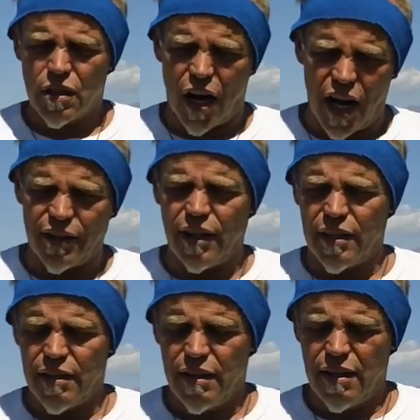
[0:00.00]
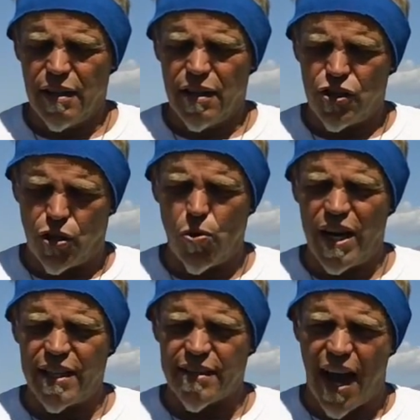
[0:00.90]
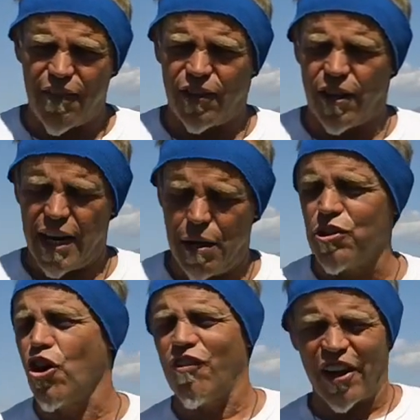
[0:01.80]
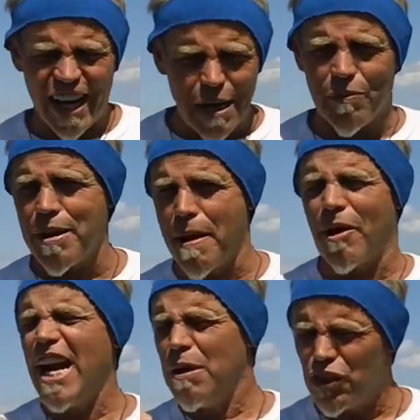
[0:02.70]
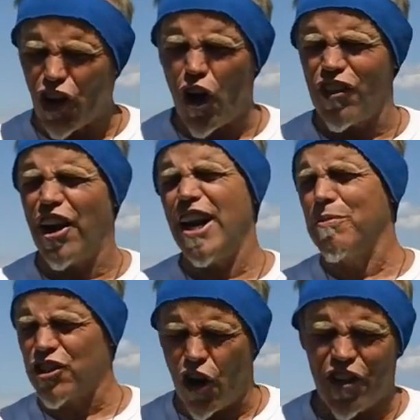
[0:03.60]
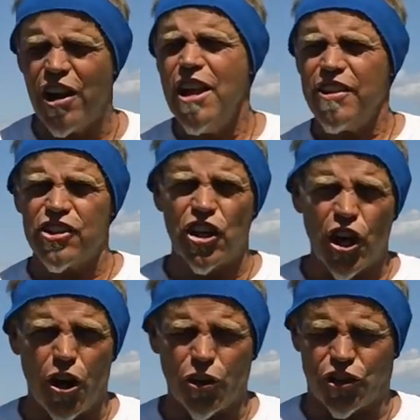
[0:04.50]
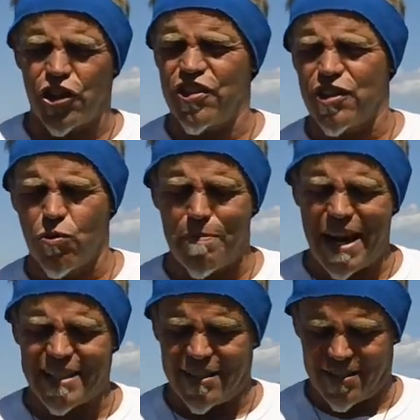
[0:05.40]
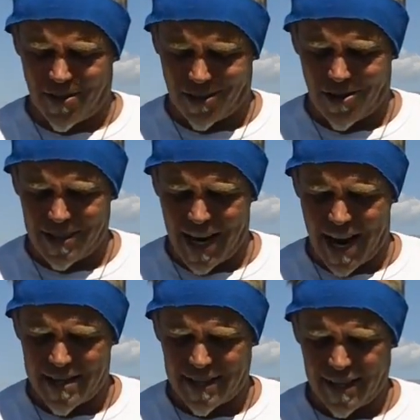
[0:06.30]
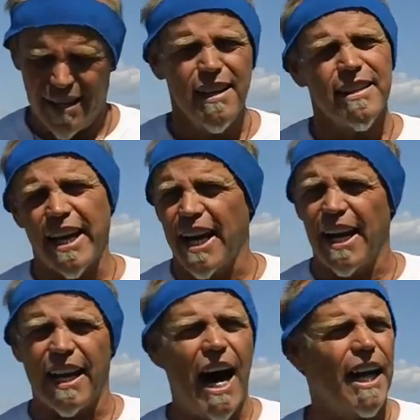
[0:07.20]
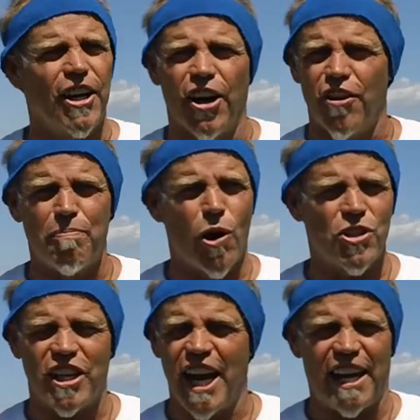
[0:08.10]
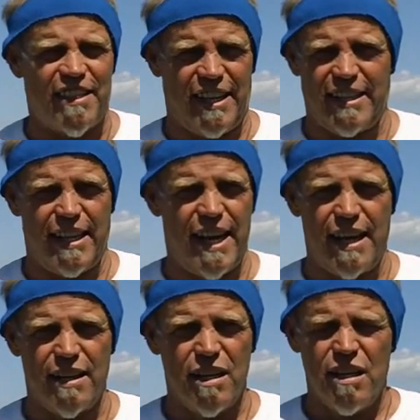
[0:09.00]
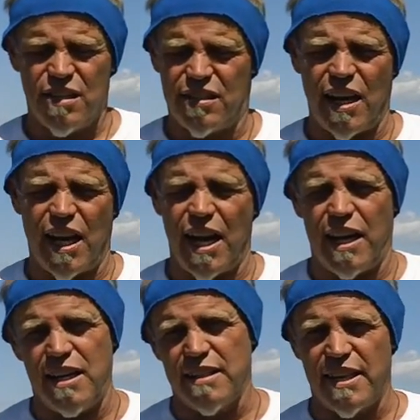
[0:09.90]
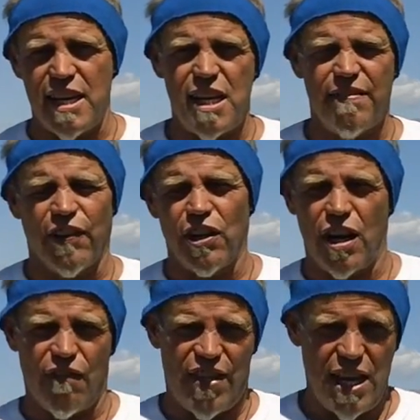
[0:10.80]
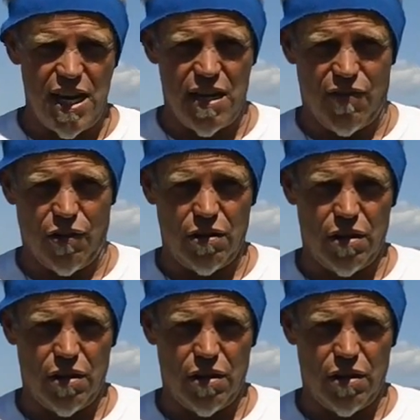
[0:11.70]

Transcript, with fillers: on the two weeks after he was over there. He Remember, he was over there. He was over there. This is a neurosurgeon. This is what makes this so grotesque. They got a lot of nerve posting anything today. CNN is the evil of the evil.